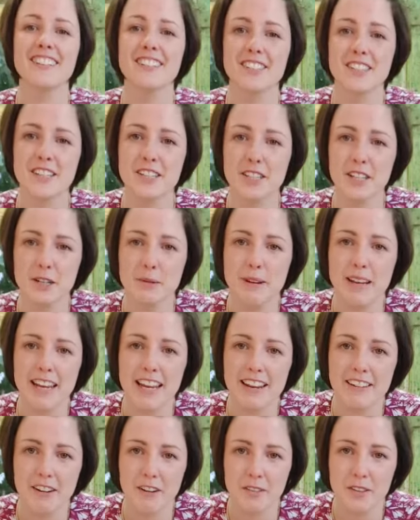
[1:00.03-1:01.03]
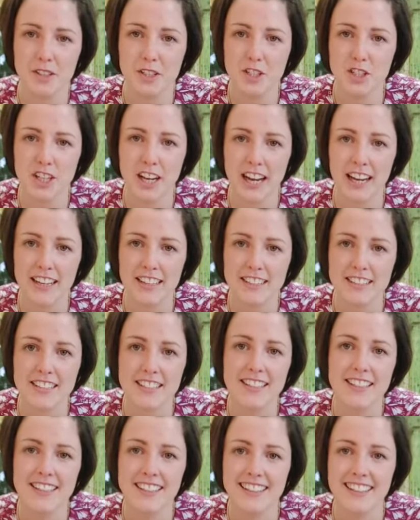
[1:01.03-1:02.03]
She's going to be here on the chat
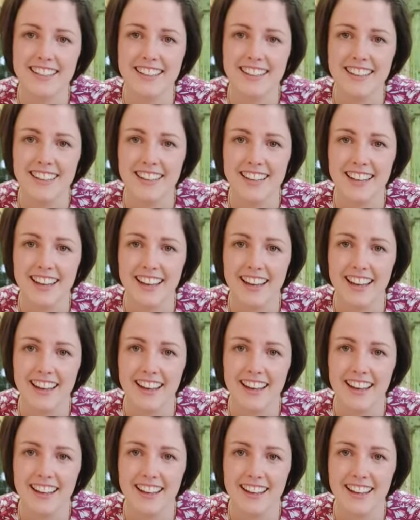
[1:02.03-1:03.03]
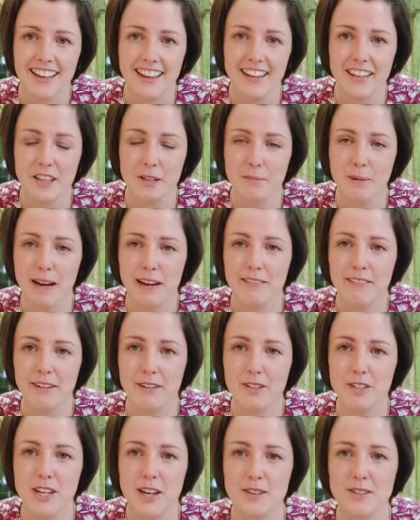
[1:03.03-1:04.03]
and in the
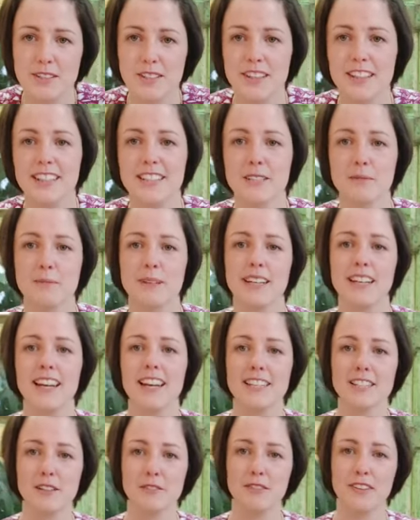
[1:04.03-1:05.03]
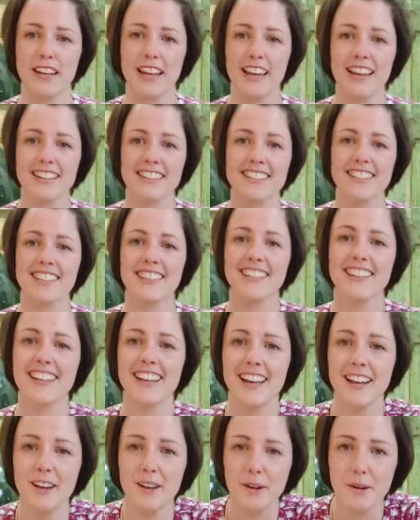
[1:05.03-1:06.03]
background shouting things at me in case I forget.
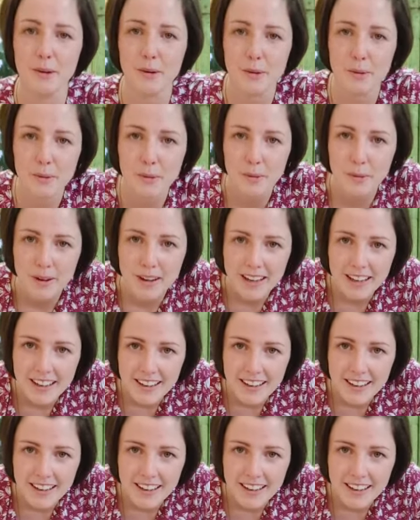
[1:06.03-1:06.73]
Hello!